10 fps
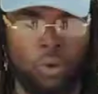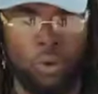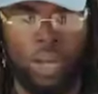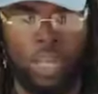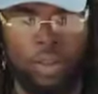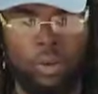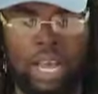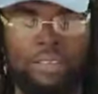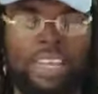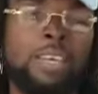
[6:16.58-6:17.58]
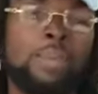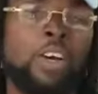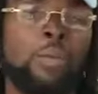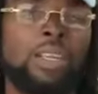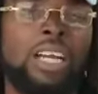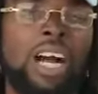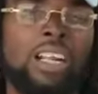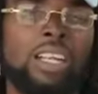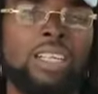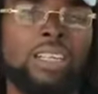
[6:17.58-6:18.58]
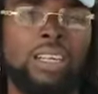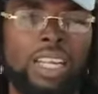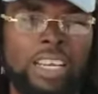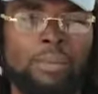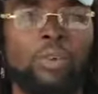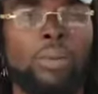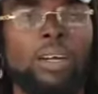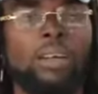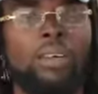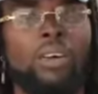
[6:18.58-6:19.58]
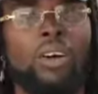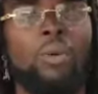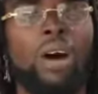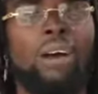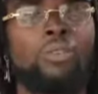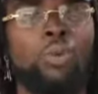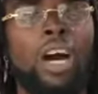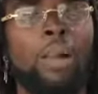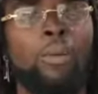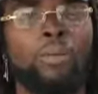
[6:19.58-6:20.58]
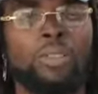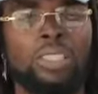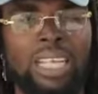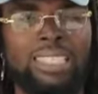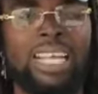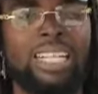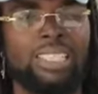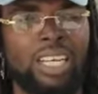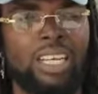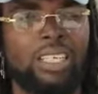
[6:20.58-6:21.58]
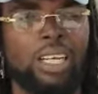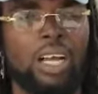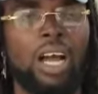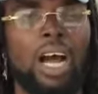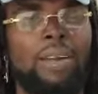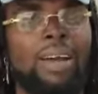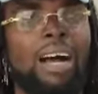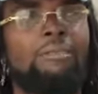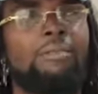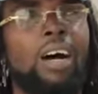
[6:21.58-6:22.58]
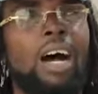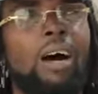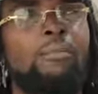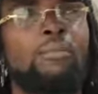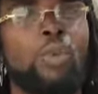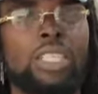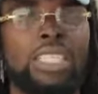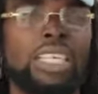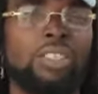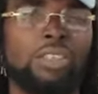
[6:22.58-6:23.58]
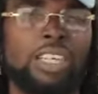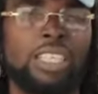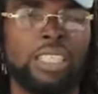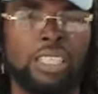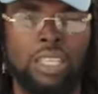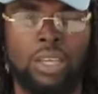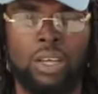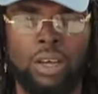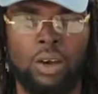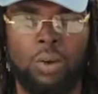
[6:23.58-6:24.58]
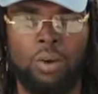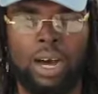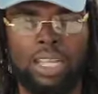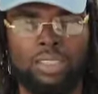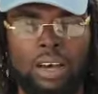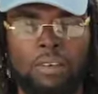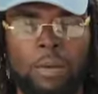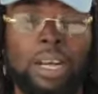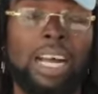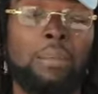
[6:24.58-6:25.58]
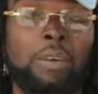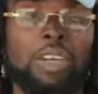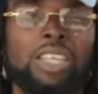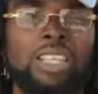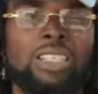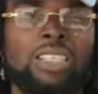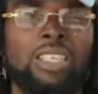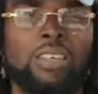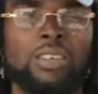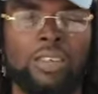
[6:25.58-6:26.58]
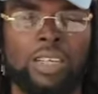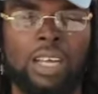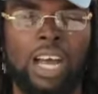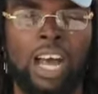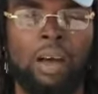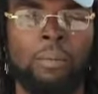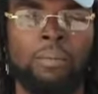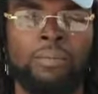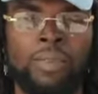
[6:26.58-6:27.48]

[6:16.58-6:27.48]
Well, we have an EP coming called Late Bloomer. We have two albums, Nostalgia, and we have 28 to Great. We also have a couple collaborations, you know.